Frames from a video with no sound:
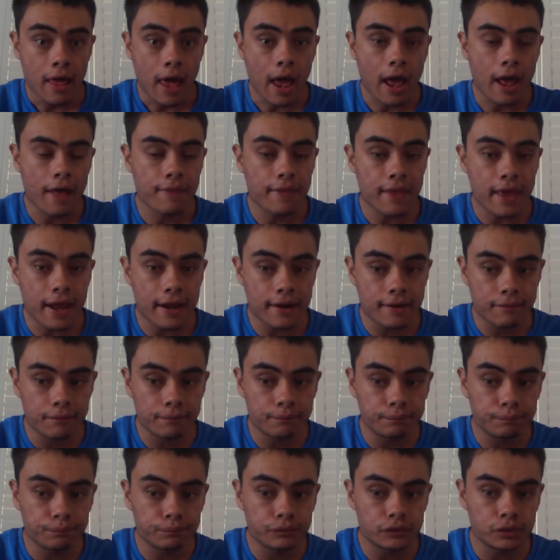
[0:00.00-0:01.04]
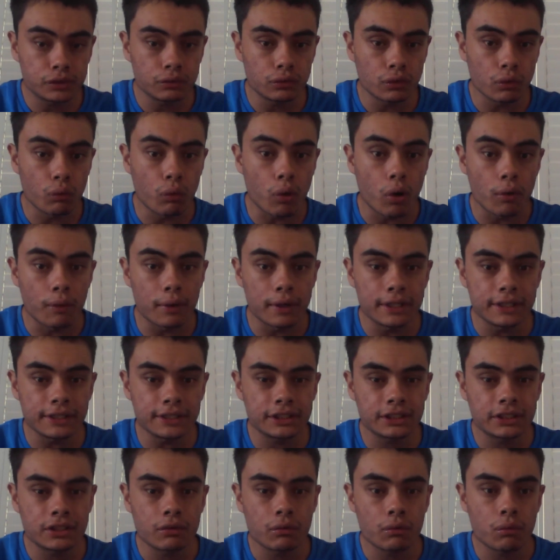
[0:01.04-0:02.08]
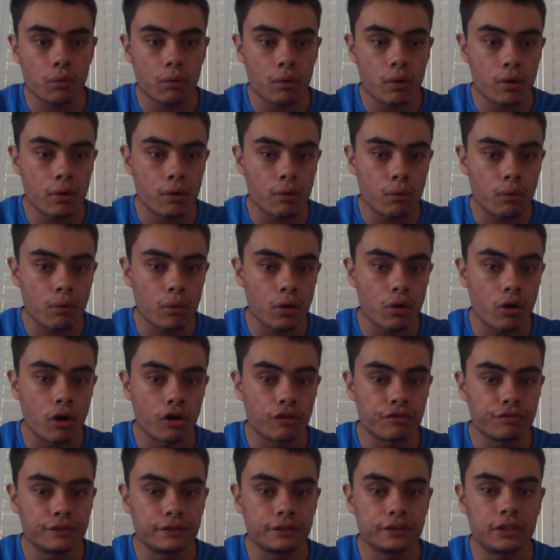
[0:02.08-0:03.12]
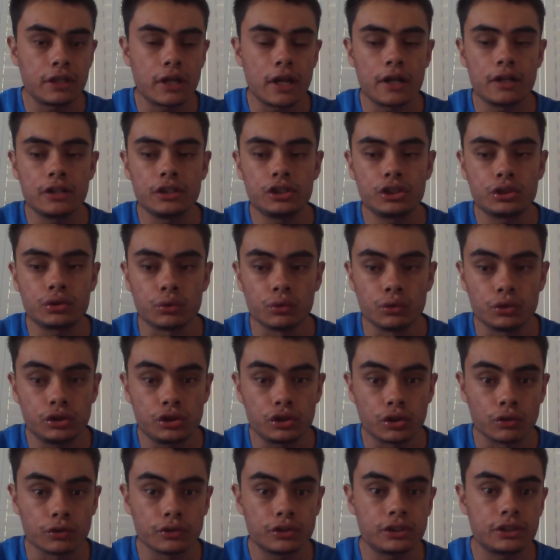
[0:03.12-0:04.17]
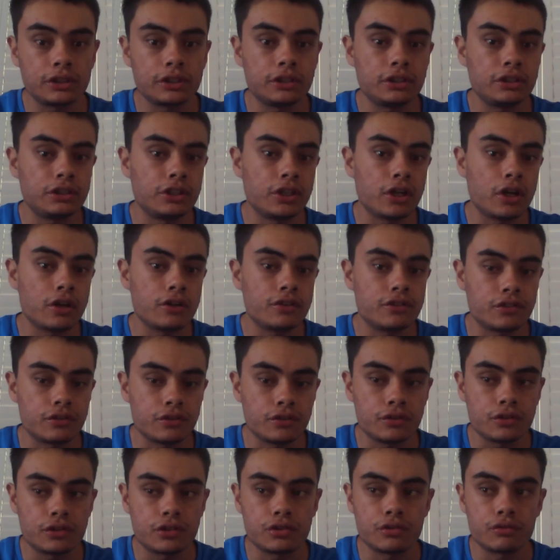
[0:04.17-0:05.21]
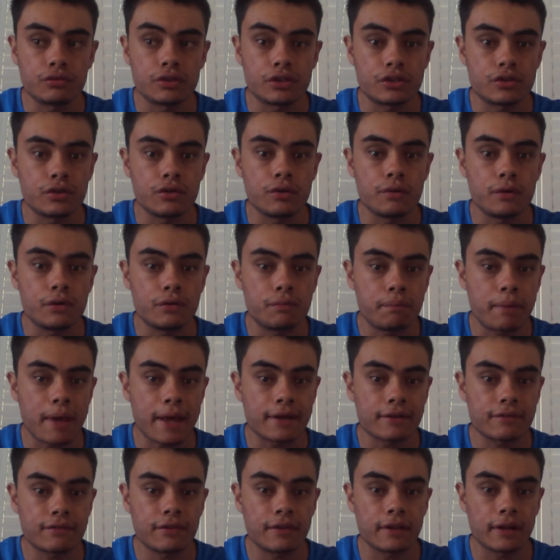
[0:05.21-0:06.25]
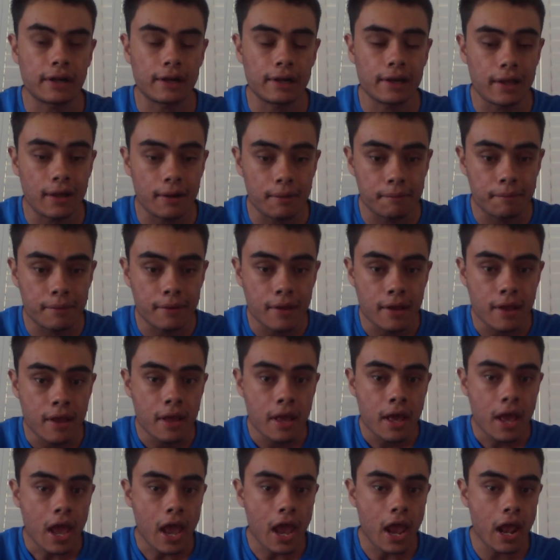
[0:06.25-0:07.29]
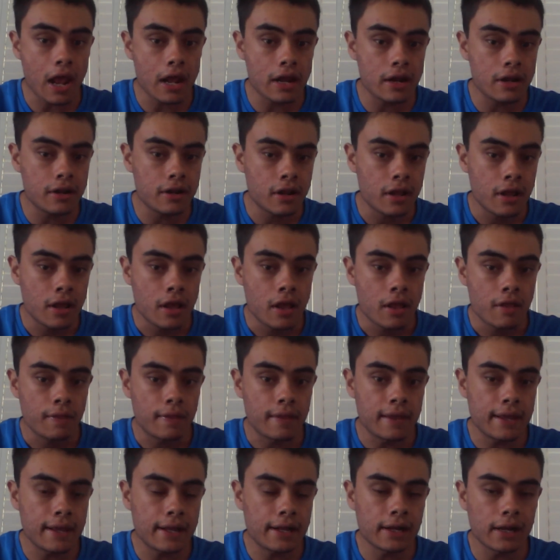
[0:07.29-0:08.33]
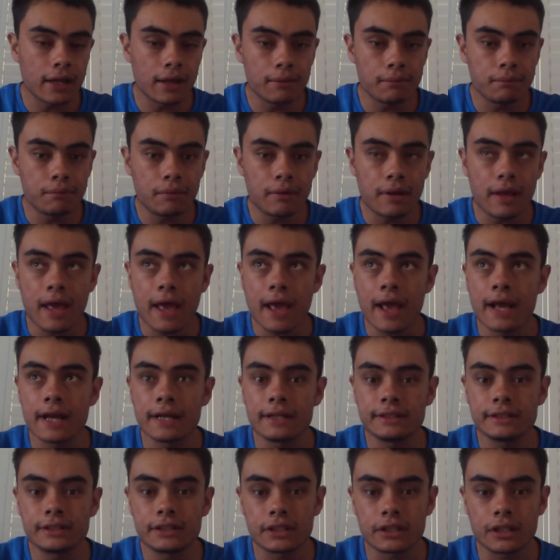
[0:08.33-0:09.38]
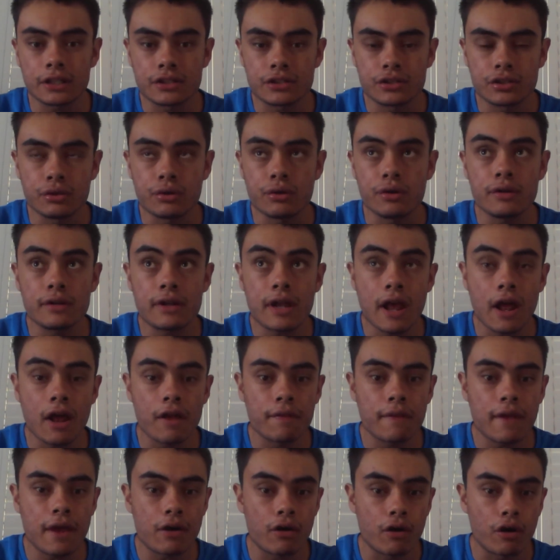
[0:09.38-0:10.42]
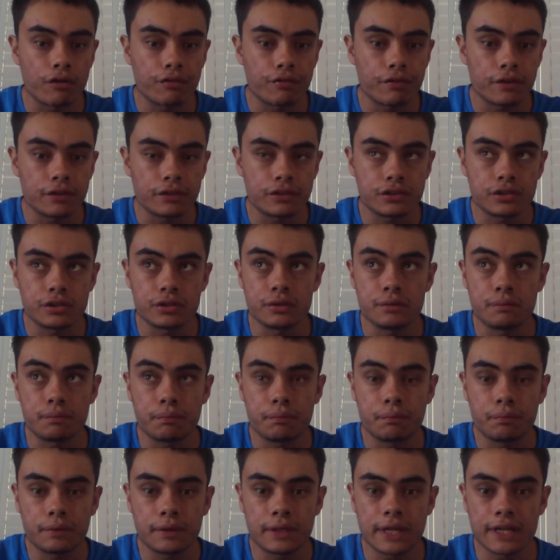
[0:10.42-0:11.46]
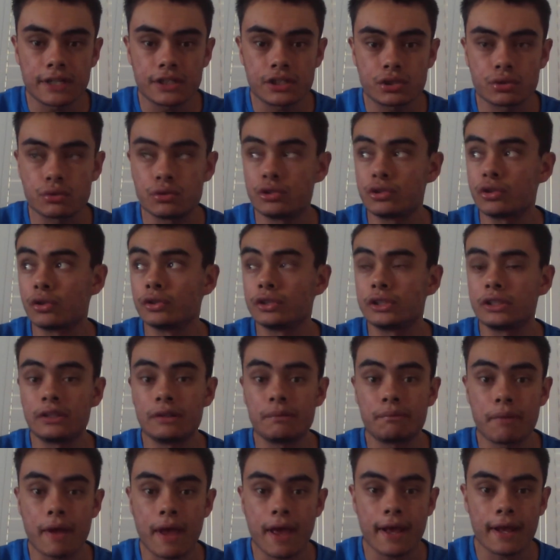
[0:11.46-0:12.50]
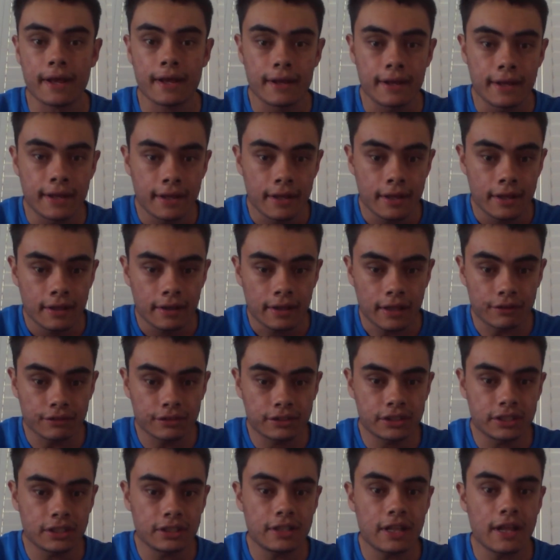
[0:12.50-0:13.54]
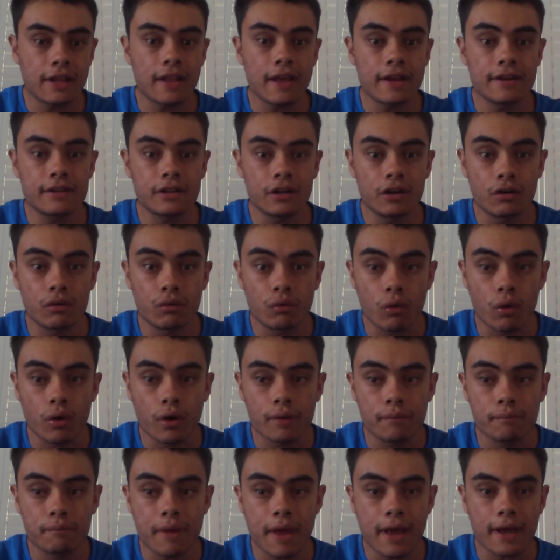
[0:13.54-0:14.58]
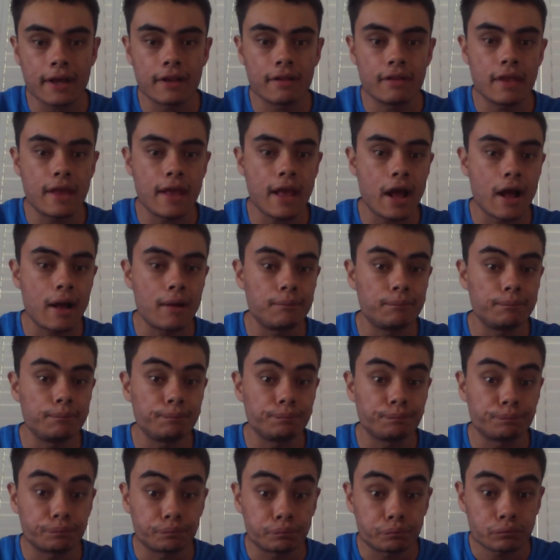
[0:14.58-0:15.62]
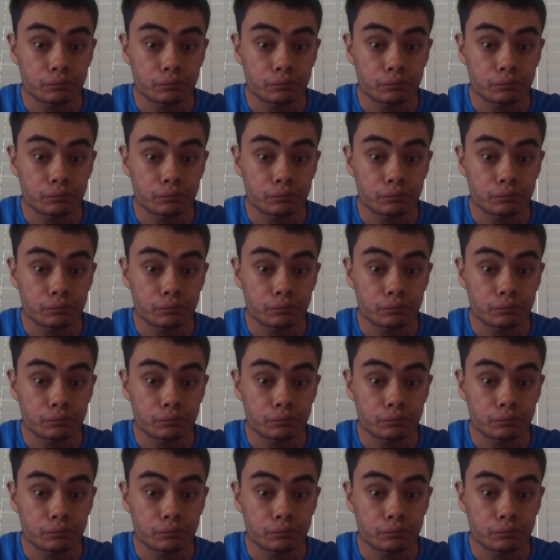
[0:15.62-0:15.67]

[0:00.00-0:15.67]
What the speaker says: that the Warriors were offered Shaun Johnson, you know, to return back to the club, and the club has turned down that offer to get Shaun Johnson back. They've said that they didn't want him back in the,